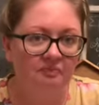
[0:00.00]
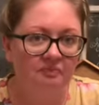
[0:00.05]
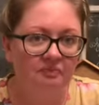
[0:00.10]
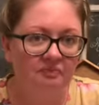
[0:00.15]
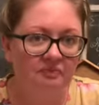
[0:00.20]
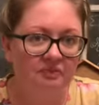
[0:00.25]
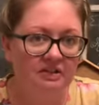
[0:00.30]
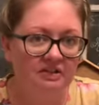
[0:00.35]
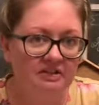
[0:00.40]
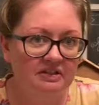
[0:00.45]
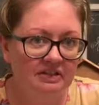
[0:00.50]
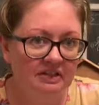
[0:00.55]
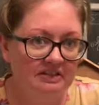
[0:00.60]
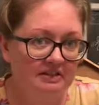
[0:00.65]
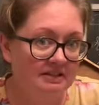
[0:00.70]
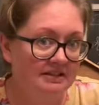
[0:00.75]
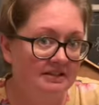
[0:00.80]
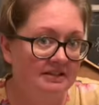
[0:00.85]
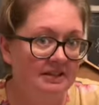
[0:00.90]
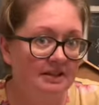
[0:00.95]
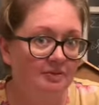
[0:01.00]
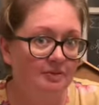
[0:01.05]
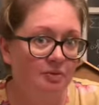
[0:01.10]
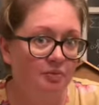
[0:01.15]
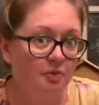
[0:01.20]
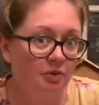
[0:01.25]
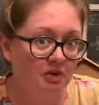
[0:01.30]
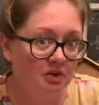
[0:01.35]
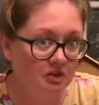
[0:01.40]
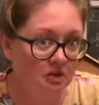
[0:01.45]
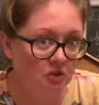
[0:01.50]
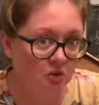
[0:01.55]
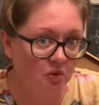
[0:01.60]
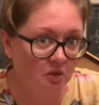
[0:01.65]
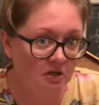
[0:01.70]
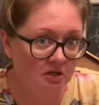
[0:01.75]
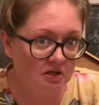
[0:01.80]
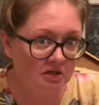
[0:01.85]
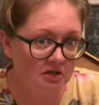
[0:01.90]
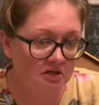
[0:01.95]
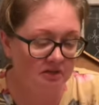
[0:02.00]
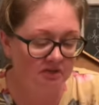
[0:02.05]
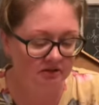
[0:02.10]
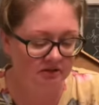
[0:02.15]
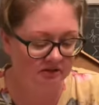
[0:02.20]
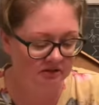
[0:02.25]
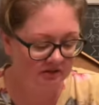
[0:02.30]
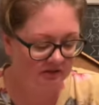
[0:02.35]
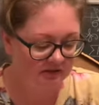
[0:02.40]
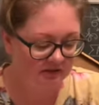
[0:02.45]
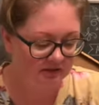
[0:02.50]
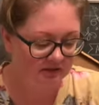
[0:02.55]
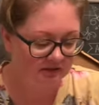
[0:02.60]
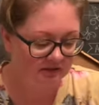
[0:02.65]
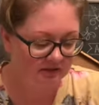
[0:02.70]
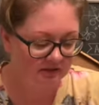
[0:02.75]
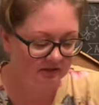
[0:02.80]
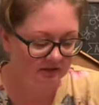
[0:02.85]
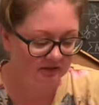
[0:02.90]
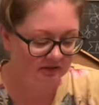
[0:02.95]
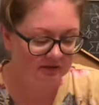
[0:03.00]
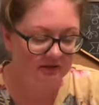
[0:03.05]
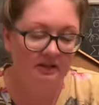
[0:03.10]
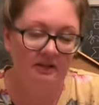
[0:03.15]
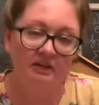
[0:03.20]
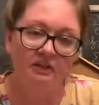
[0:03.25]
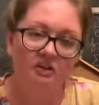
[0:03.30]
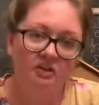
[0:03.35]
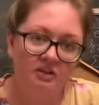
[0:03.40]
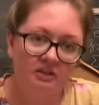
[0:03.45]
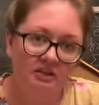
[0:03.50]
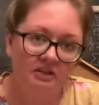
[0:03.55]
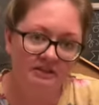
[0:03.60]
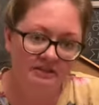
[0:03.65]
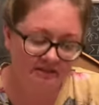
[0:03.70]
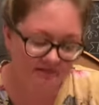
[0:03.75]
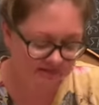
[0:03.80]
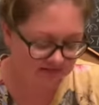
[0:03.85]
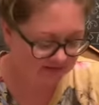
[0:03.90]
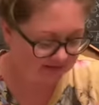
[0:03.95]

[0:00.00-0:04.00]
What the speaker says: This lesson's going to be pretty short, thank goodness.